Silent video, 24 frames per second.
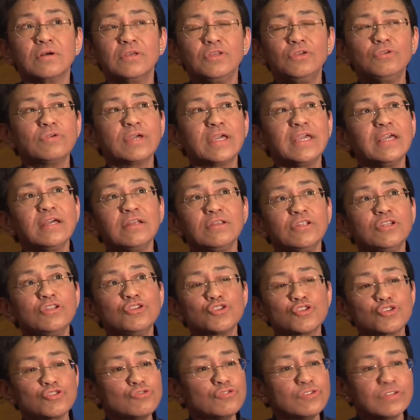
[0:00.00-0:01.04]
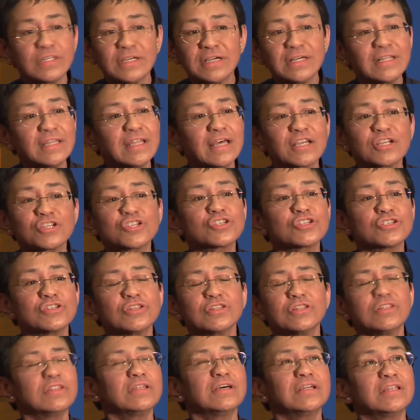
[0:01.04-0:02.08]
you can't ensure that
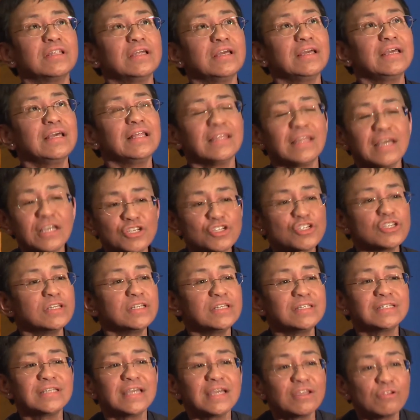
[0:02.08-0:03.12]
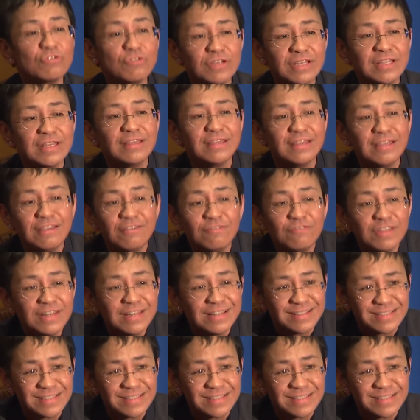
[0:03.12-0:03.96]
election integrity even